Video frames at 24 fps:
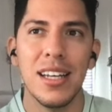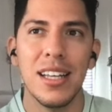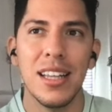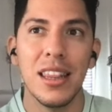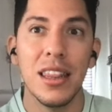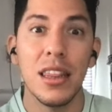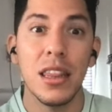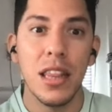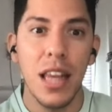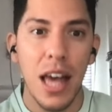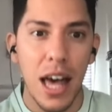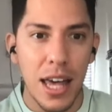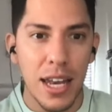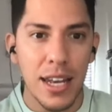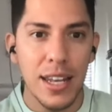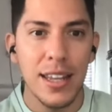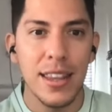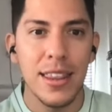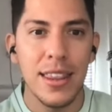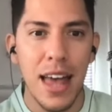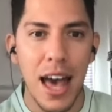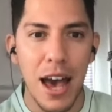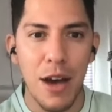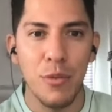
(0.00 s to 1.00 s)

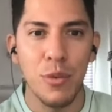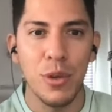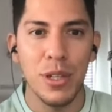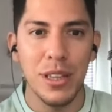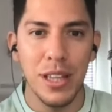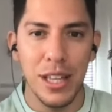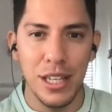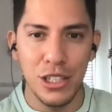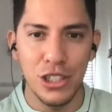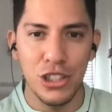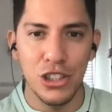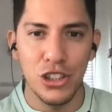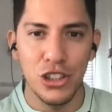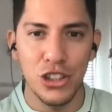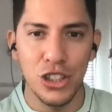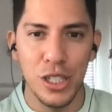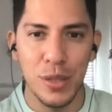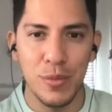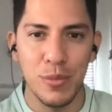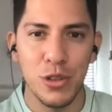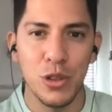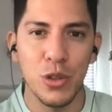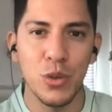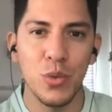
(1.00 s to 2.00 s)
led that
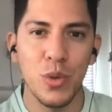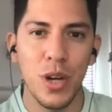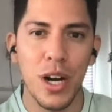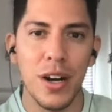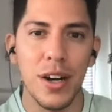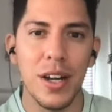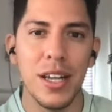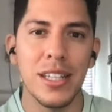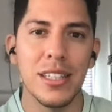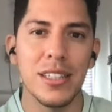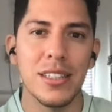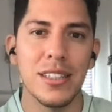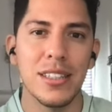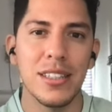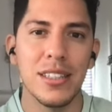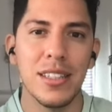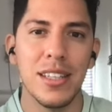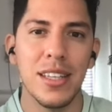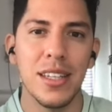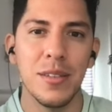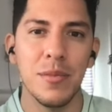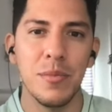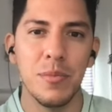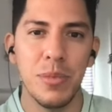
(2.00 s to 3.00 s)
relationship to where it
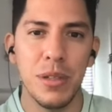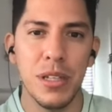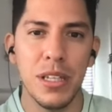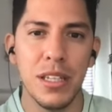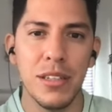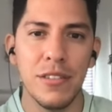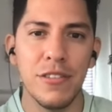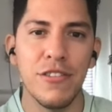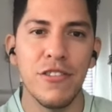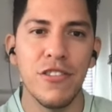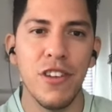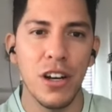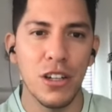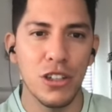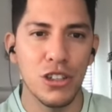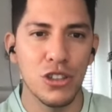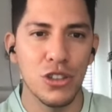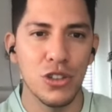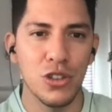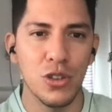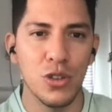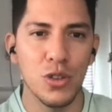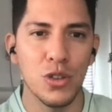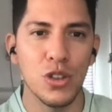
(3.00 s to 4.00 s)
can be
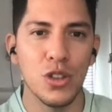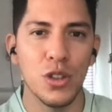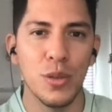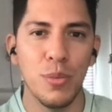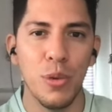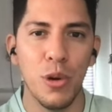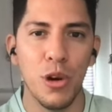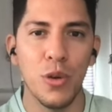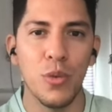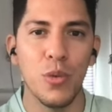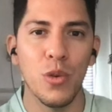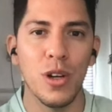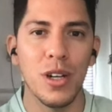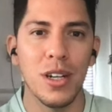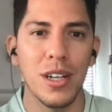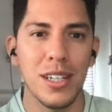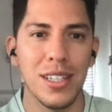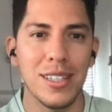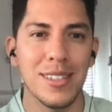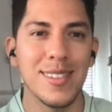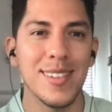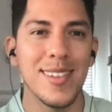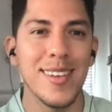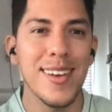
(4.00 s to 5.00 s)
functional to the point where it
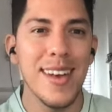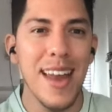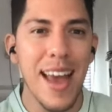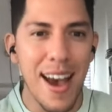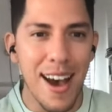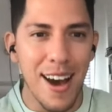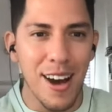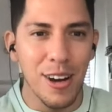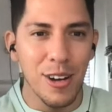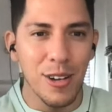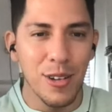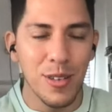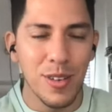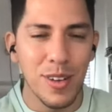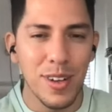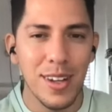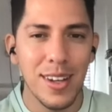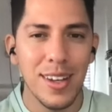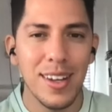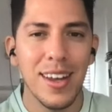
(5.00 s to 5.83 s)
is now.